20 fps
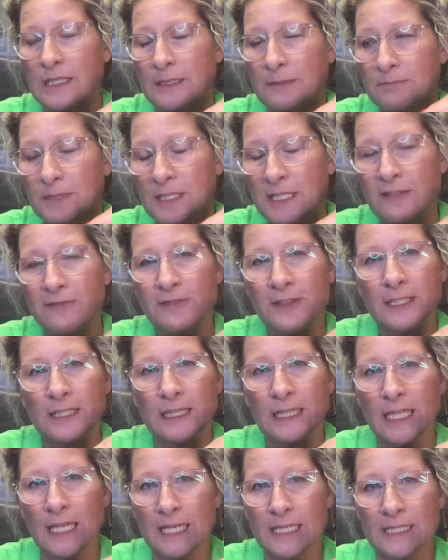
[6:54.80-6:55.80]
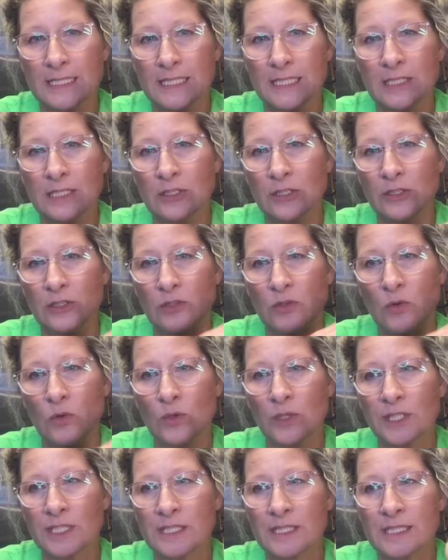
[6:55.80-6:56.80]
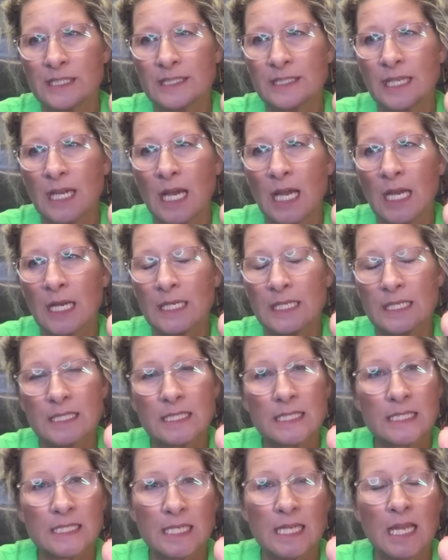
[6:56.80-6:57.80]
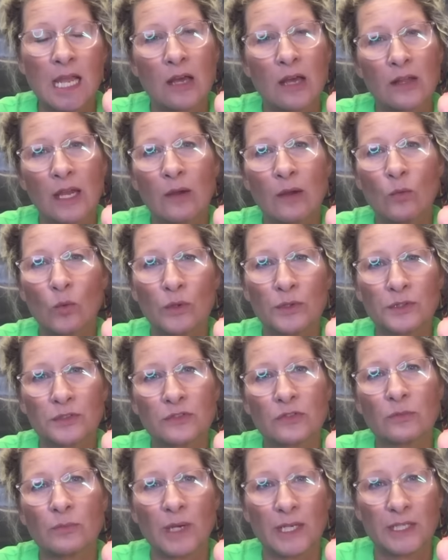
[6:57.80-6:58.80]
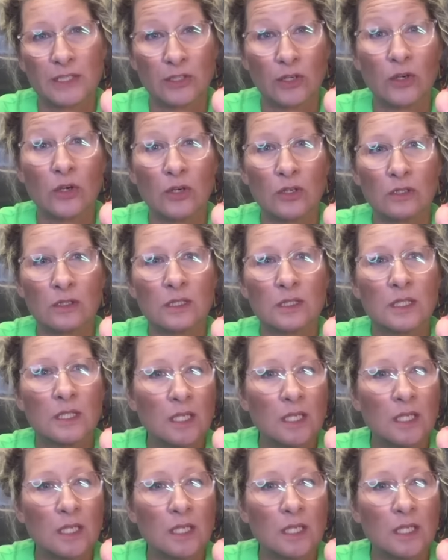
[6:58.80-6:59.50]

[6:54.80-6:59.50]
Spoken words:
different lengths here according to this guide and see how that works for my dog.